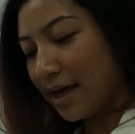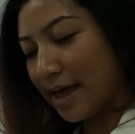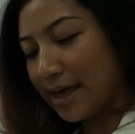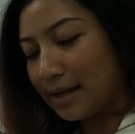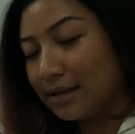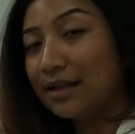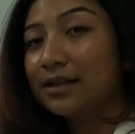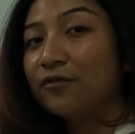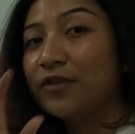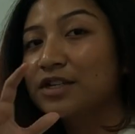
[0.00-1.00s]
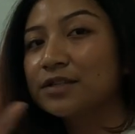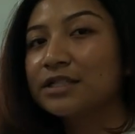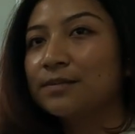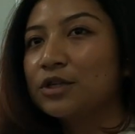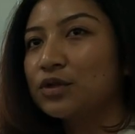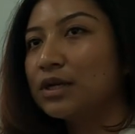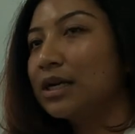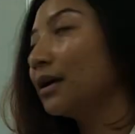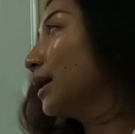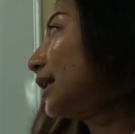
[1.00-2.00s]
and facial
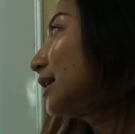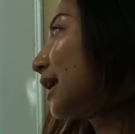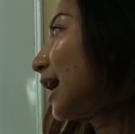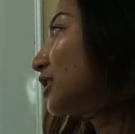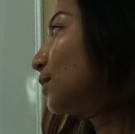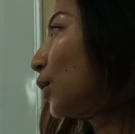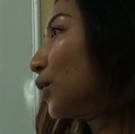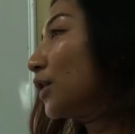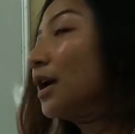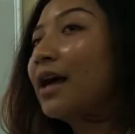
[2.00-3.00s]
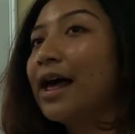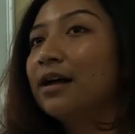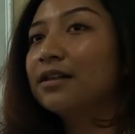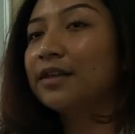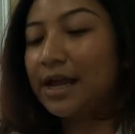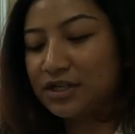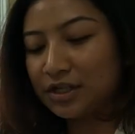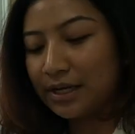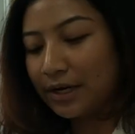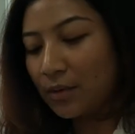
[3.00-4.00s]
symmetry indicates both health and
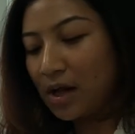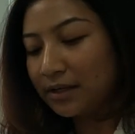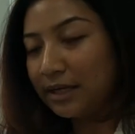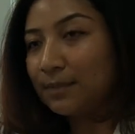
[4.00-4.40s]
genetic quality,